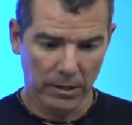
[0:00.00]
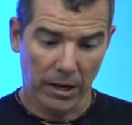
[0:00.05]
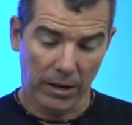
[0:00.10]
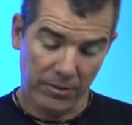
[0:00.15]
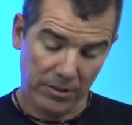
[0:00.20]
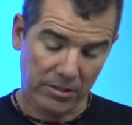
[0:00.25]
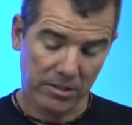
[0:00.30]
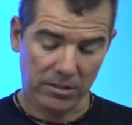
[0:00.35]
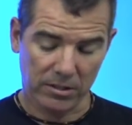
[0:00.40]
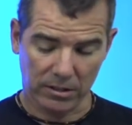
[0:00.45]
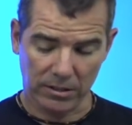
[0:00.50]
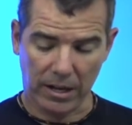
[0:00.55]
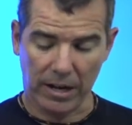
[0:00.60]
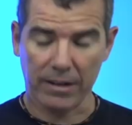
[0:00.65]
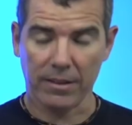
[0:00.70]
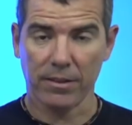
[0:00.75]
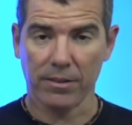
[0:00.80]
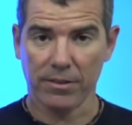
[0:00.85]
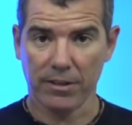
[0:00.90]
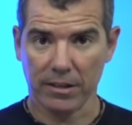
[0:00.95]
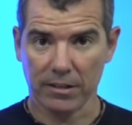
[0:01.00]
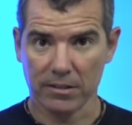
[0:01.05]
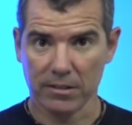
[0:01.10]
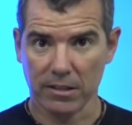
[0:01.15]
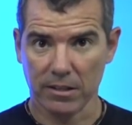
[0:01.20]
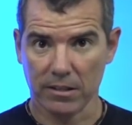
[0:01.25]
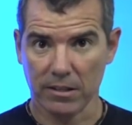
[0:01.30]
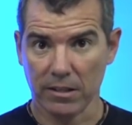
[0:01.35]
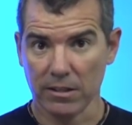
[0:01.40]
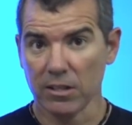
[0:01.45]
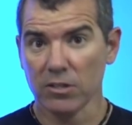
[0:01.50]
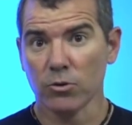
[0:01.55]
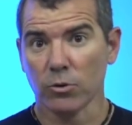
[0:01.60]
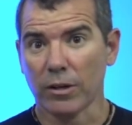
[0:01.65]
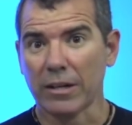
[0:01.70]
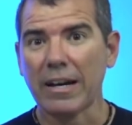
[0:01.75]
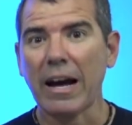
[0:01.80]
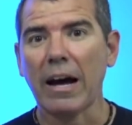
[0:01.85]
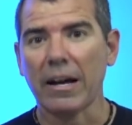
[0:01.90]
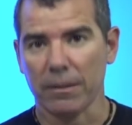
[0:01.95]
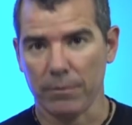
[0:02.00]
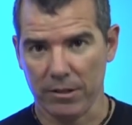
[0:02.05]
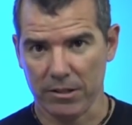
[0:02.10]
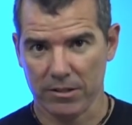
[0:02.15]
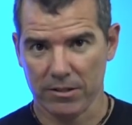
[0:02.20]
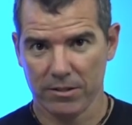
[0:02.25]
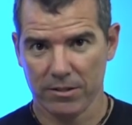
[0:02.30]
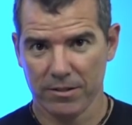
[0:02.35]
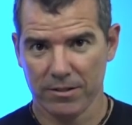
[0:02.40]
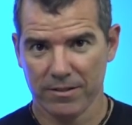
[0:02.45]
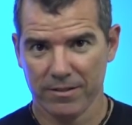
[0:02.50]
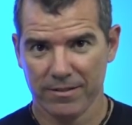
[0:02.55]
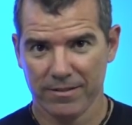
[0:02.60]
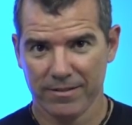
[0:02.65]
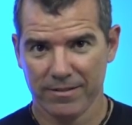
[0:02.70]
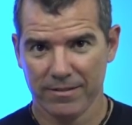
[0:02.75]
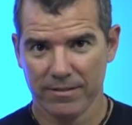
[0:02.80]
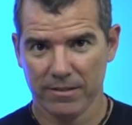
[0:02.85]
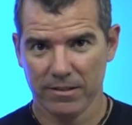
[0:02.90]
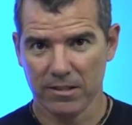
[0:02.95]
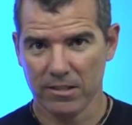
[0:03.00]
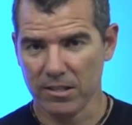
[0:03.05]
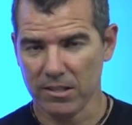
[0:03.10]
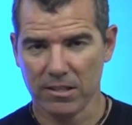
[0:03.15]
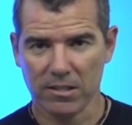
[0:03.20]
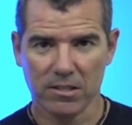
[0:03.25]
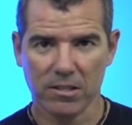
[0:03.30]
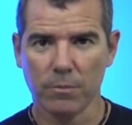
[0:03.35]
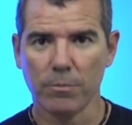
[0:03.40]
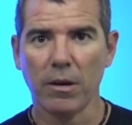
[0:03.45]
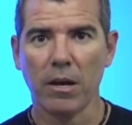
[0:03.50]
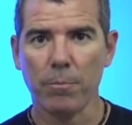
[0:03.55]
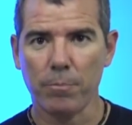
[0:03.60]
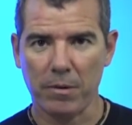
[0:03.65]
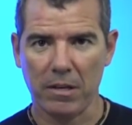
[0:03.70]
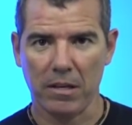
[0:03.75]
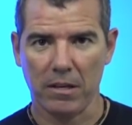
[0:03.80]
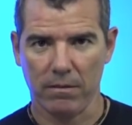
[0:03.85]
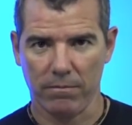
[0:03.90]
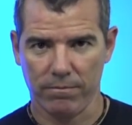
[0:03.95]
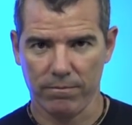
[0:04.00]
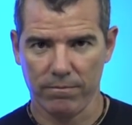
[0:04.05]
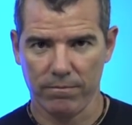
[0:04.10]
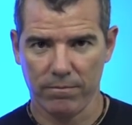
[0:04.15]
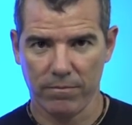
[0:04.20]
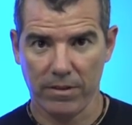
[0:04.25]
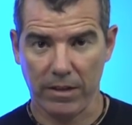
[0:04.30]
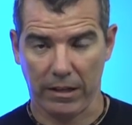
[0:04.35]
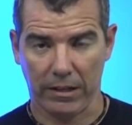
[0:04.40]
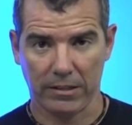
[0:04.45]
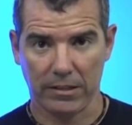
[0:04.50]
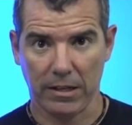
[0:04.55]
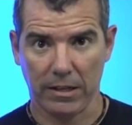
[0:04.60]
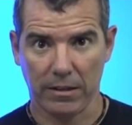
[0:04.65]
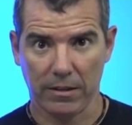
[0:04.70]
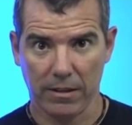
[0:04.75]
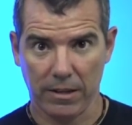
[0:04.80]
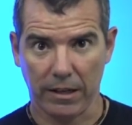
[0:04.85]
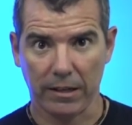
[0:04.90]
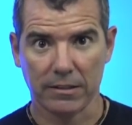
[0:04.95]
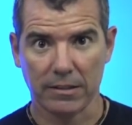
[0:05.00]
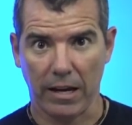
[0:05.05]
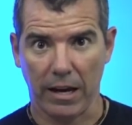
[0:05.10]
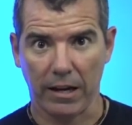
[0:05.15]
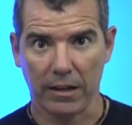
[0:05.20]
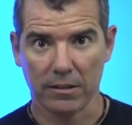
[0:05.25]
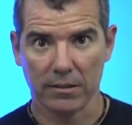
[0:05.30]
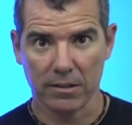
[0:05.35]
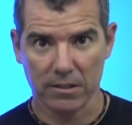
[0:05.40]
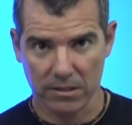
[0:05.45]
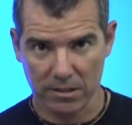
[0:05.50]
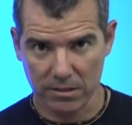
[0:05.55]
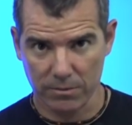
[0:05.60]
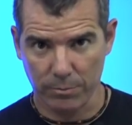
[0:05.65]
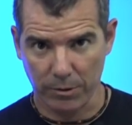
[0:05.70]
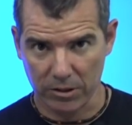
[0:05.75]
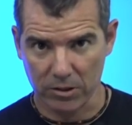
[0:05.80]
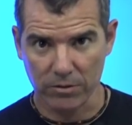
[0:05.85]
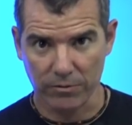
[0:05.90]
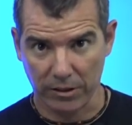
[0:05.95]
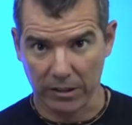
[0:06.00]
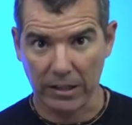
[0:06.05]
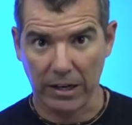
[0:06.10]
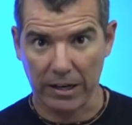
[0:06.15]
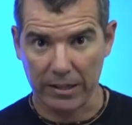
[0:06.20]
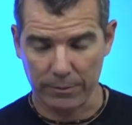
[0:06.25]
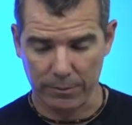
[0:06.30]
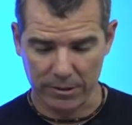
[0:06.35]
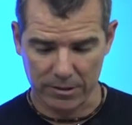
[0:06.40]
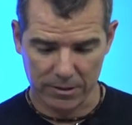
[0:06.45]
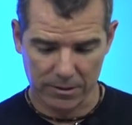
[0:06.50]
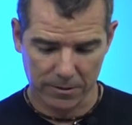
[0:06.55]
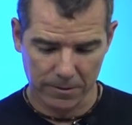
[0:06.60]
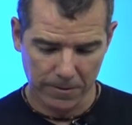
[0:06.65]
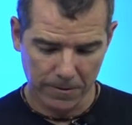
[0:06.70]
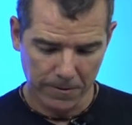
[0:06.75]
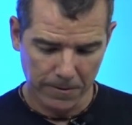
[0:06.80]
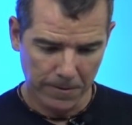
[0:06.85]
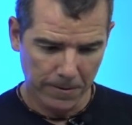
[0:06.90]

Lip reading: And this is a lot of the things that, and these are economists. This isn't some hippie think tank. This is a bunch of economists.